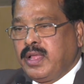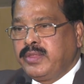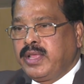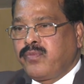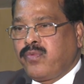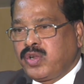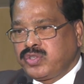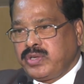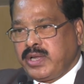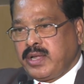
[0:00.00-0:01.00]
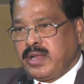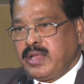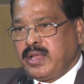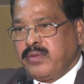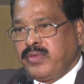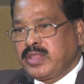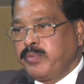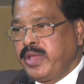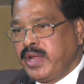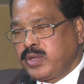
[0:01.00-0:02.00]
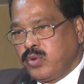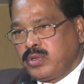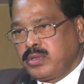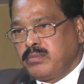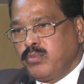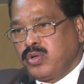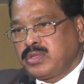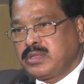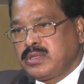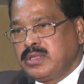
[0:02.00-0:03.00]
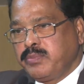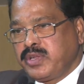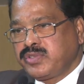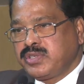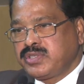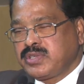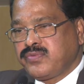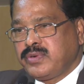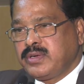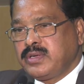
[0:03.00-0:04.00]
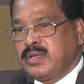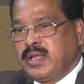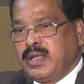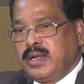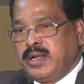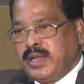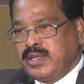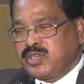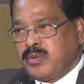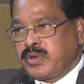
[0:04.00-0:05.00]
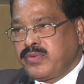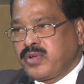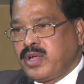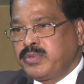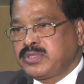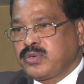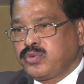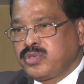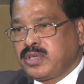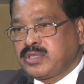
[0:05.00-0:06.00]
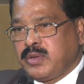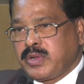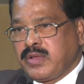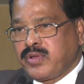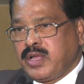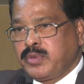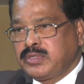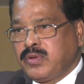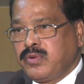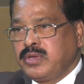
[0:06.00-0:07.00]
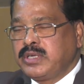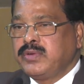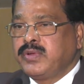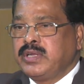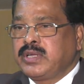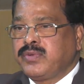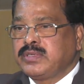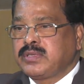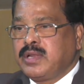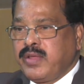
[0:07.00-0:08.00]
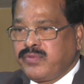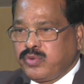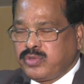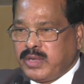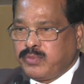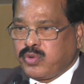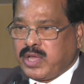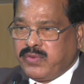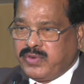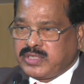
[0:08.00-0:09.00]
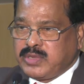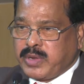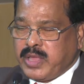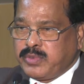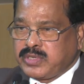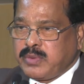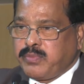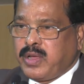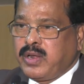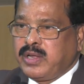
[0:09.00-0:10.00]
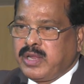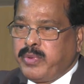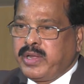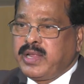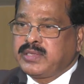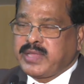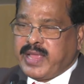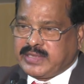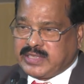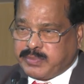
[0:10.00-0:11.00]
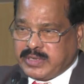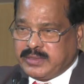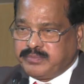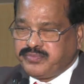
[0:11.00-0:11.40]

Then fortunately, with me, I took both the presidents of uh, Delhi Chamber of Commerce and Gujarat Chamber of Commerce. Now it, it was left to them to convince the Prime Minister, ultimately has accepted.